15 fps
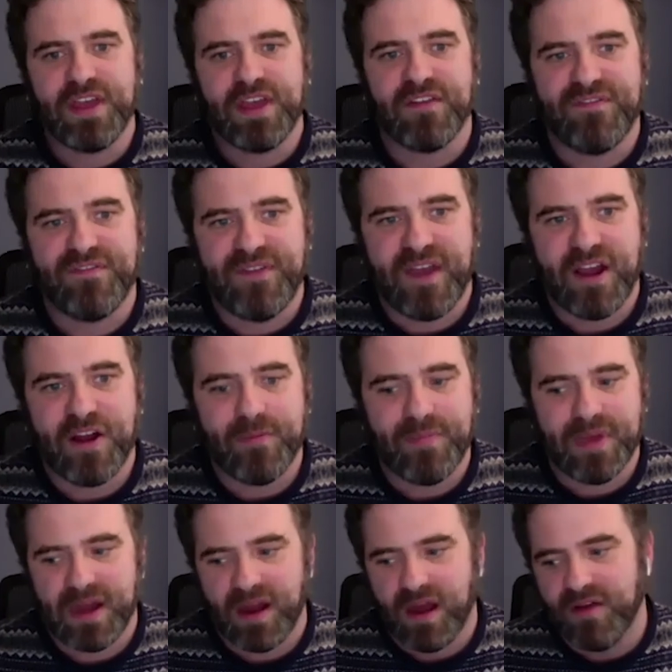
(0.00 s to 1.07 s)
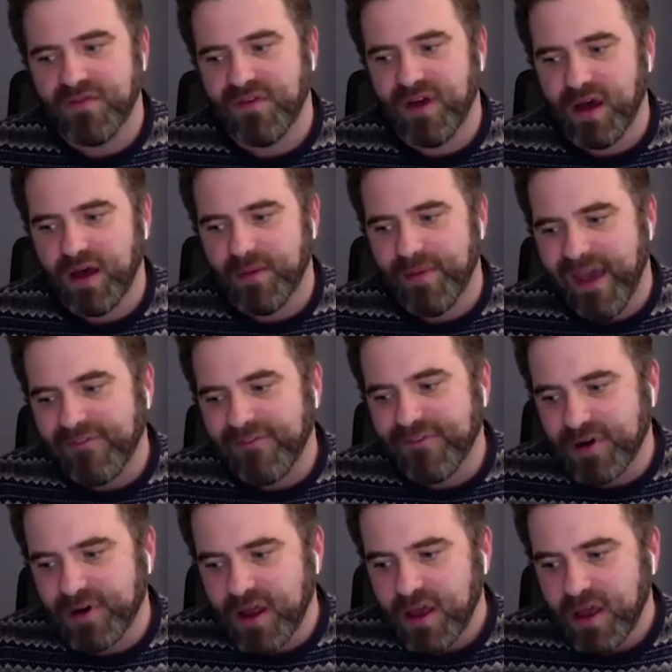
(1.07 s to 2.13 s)
think a fair bit of
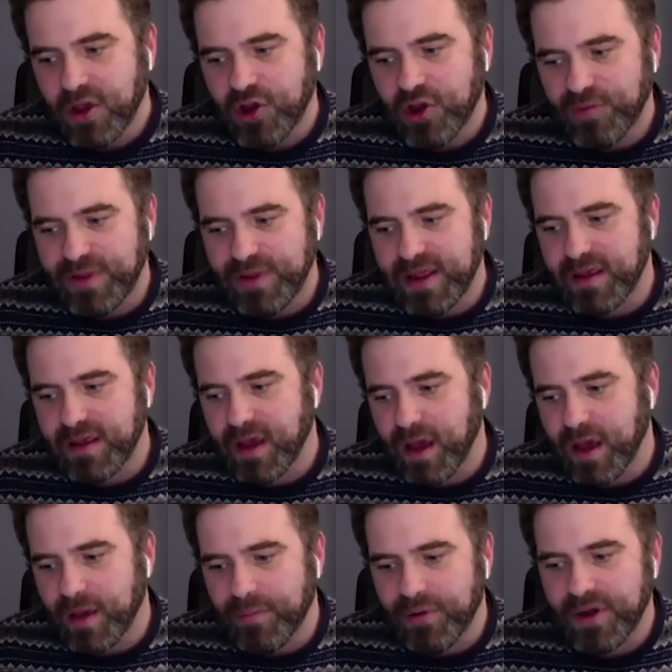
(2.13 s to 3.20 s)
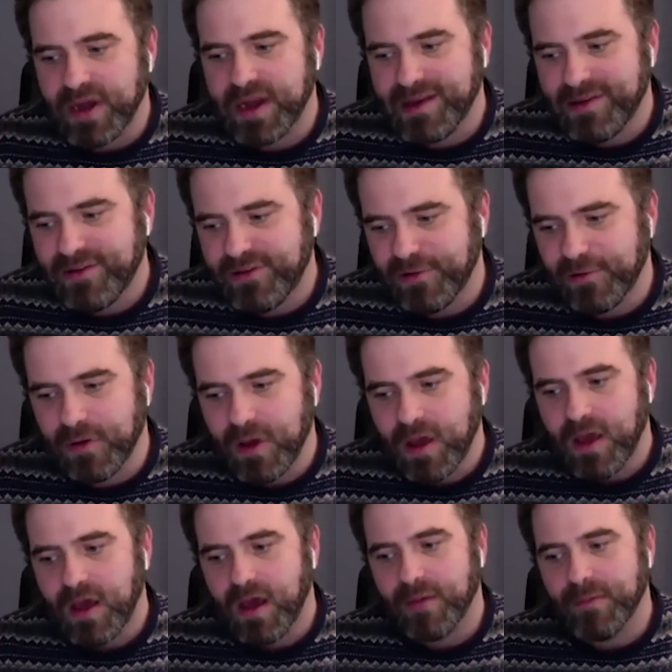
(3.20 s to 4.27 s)
effort could be put into
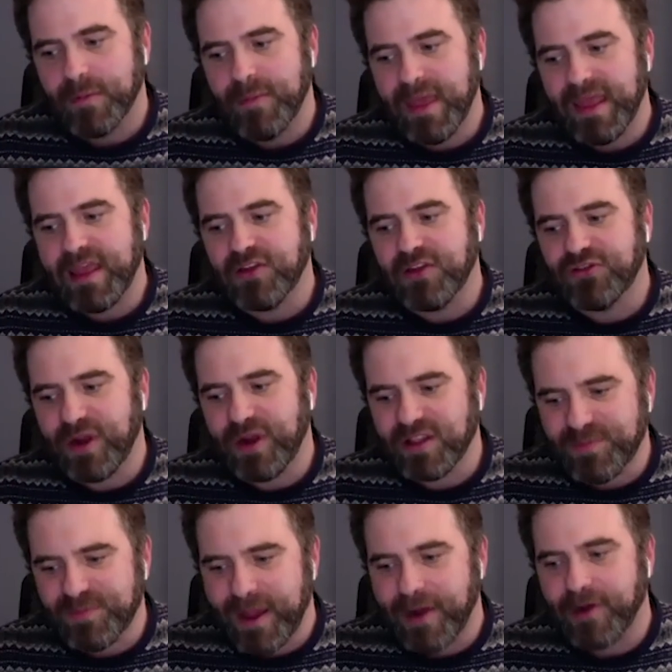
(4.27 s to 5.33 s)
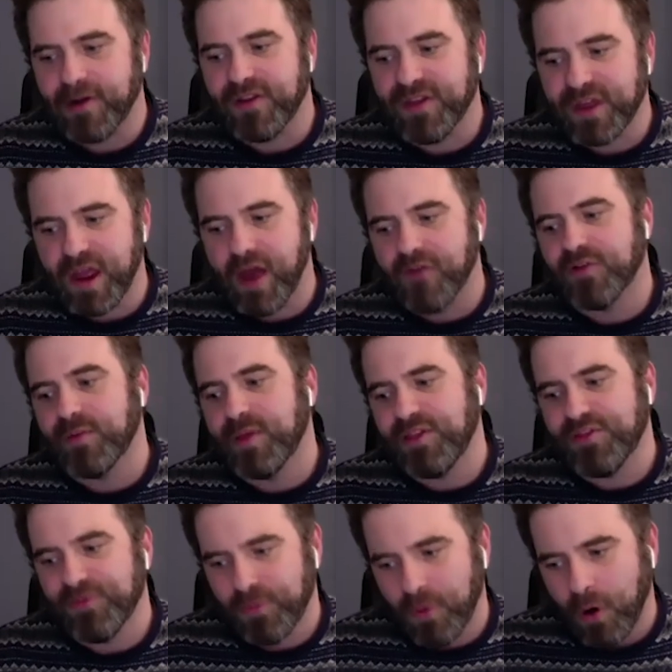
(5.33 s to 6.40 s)
making transparent the
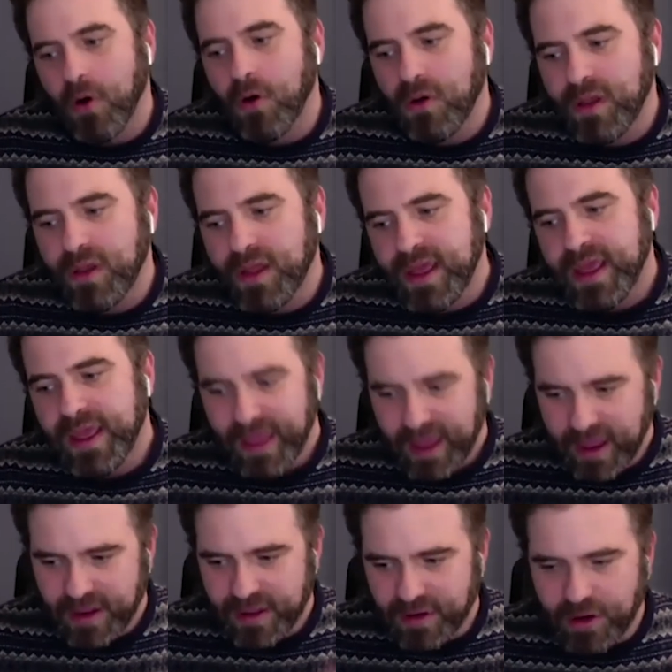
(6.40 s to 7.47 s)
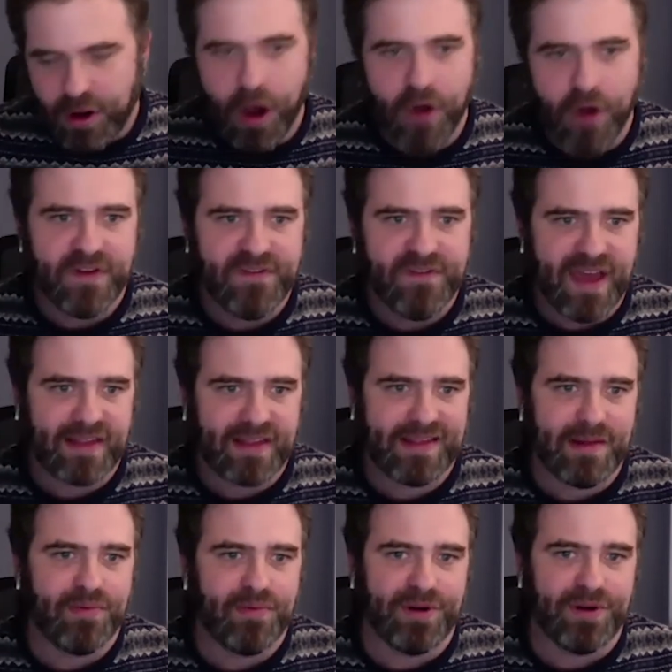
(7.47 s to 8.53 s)
government's role in COVID
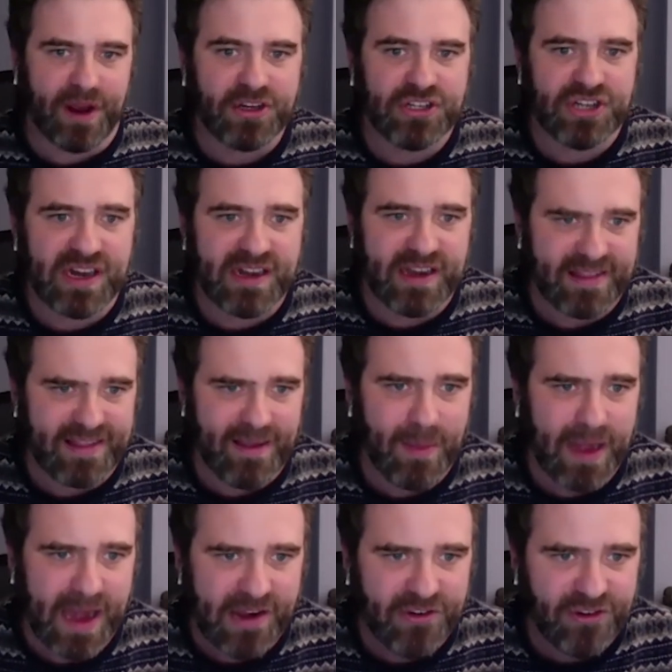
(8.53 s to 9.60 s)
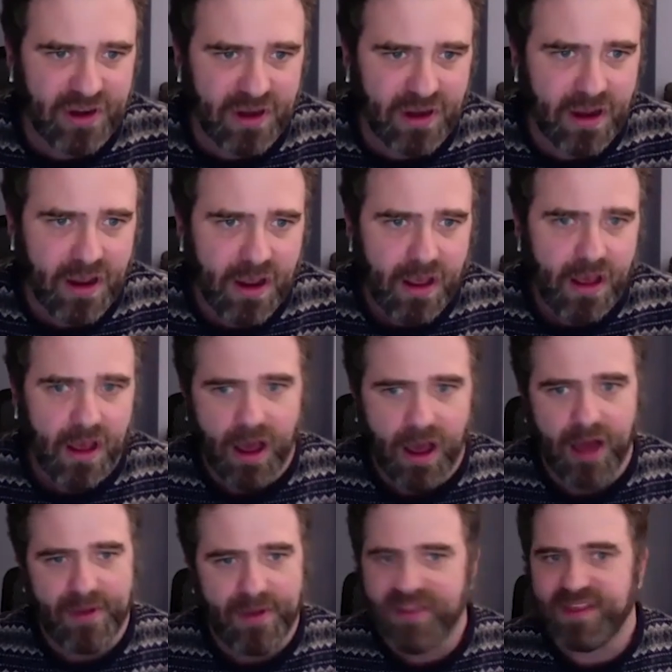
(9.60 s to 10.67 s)
vaccine production and dissemination.
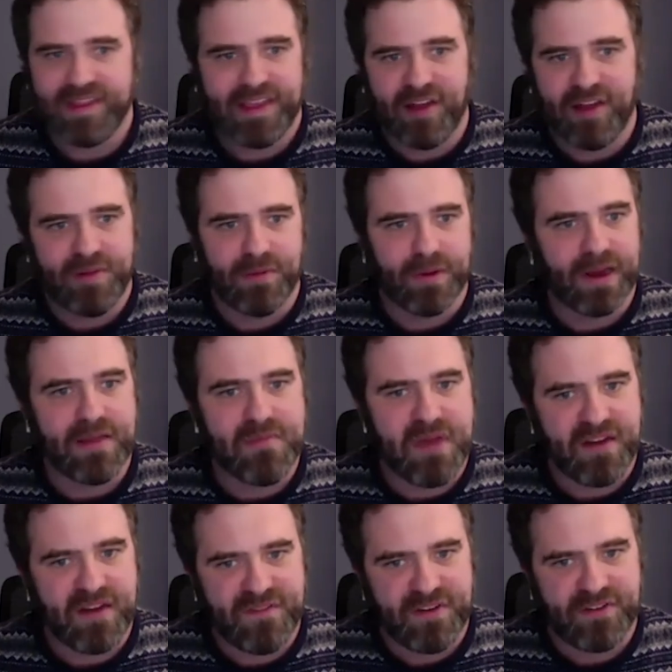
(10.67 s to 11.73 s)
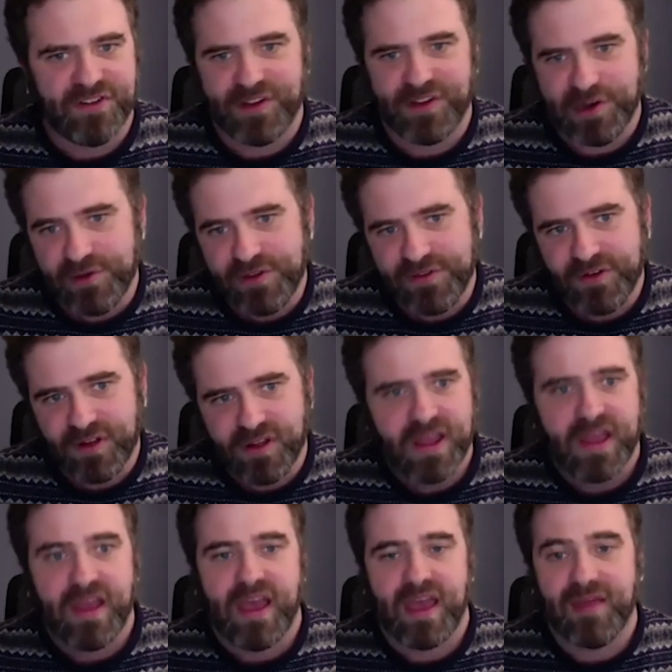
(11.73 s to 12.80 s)
I think that would be really beneficial and useful.
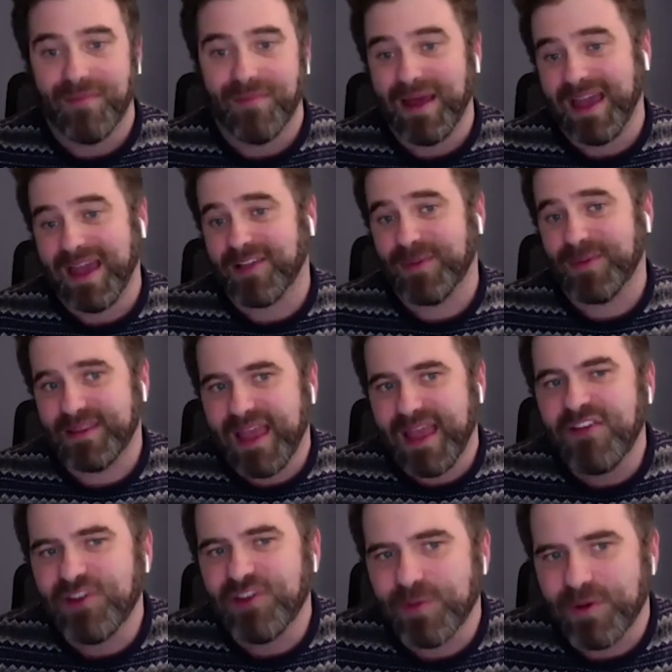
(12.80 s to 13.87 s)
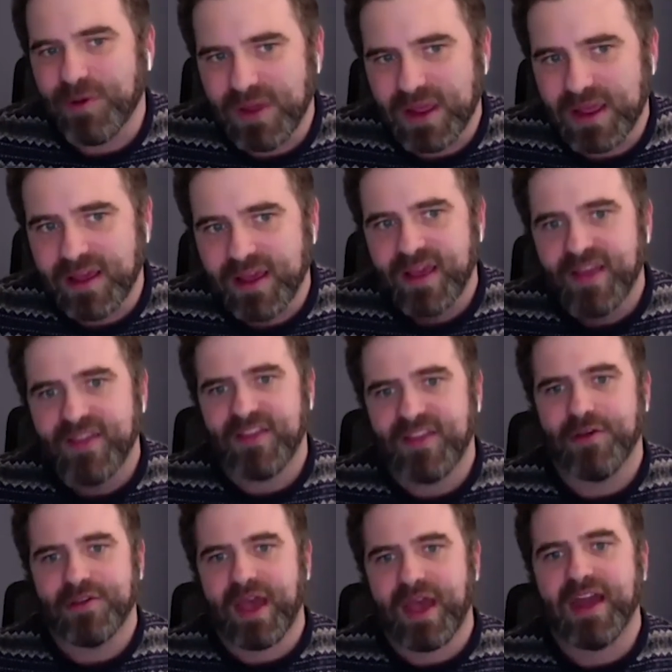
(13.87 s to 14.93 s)
And my expectation would be that
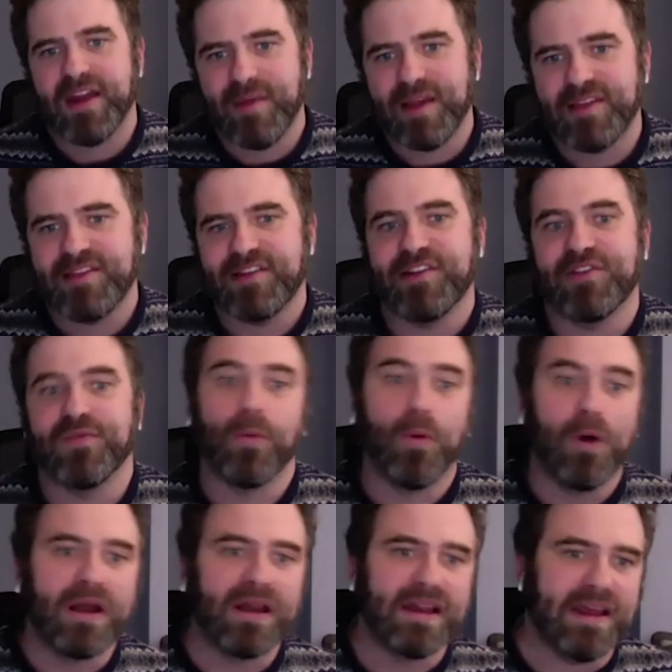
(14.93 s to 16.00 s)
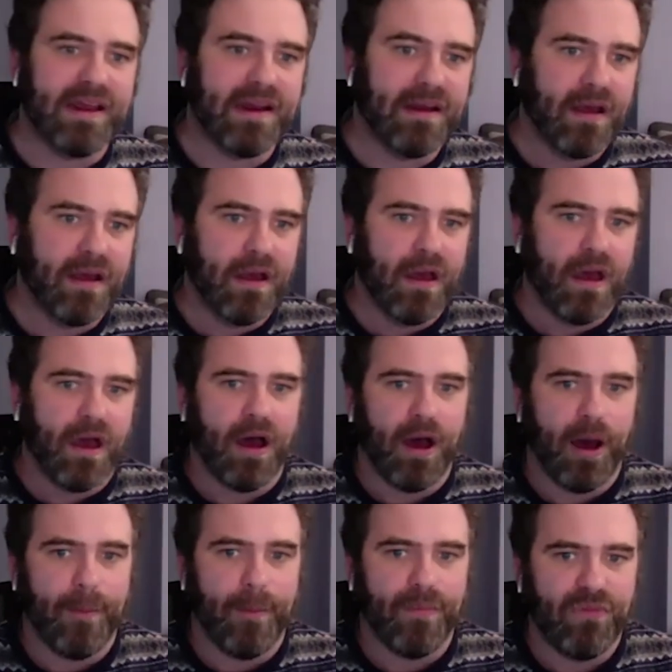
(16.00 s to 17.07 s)
those kind of messages would lead
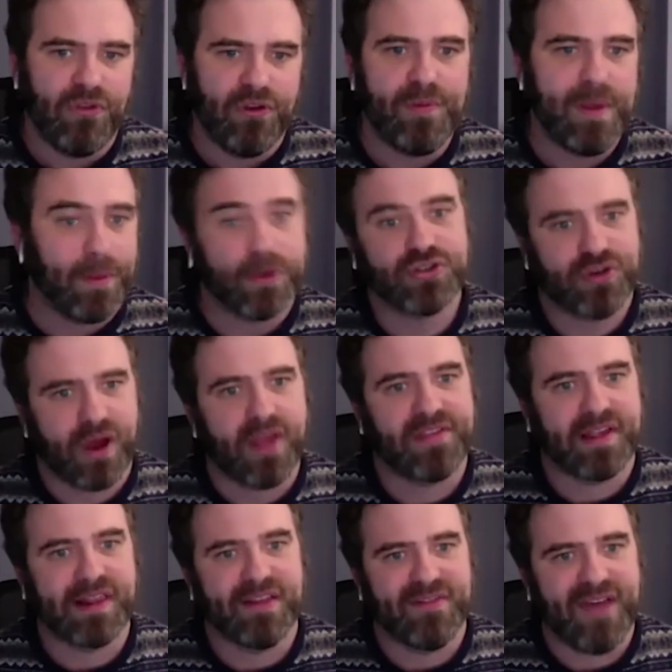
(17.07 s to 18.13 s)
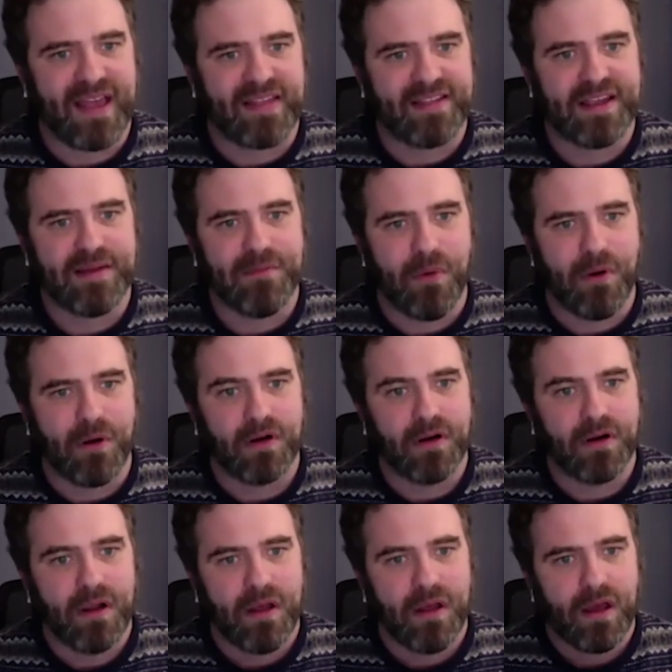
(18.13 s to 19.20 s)
to people trusting the vaccine more.
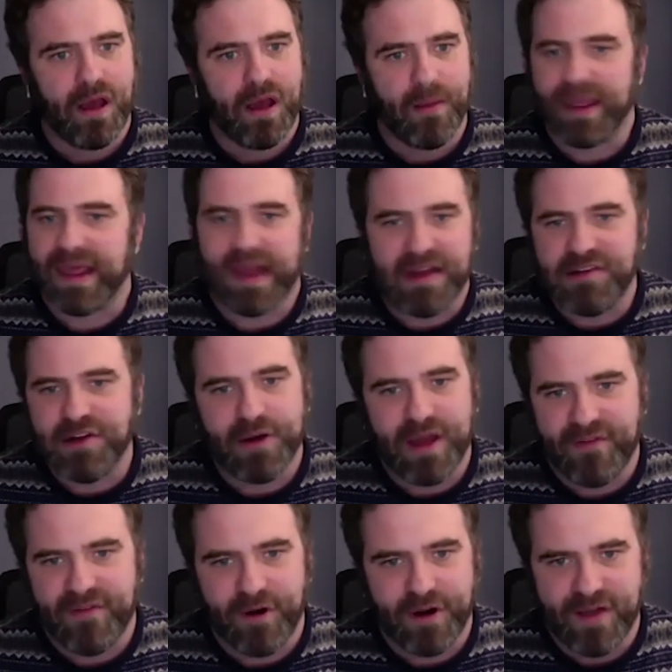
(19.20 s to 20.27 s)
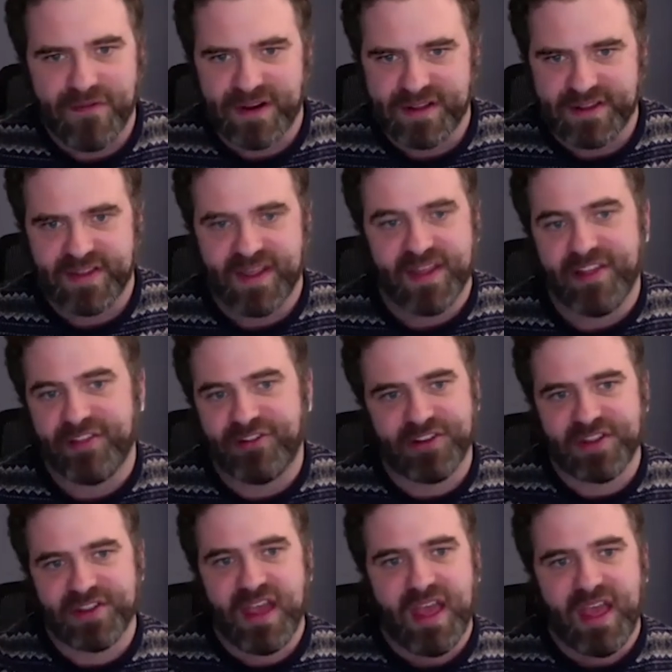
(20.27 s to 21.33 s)
Again, I don't have hard evidence on that. It's
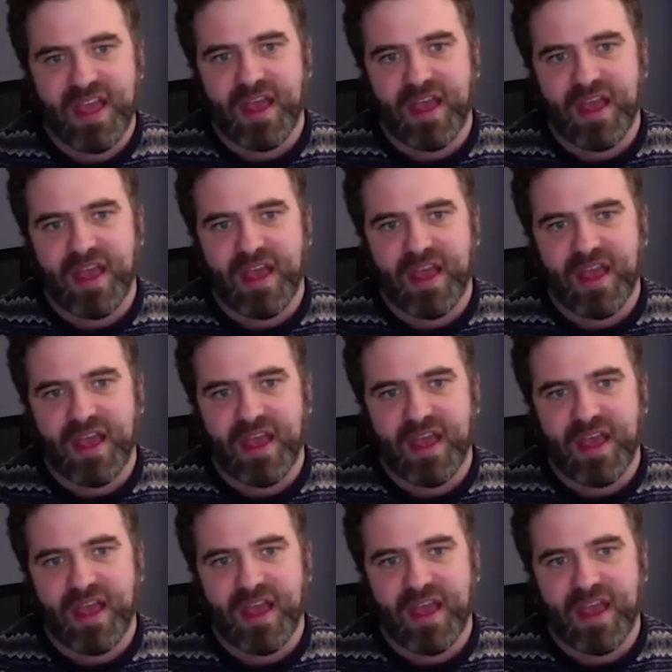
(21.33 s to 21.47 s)
just,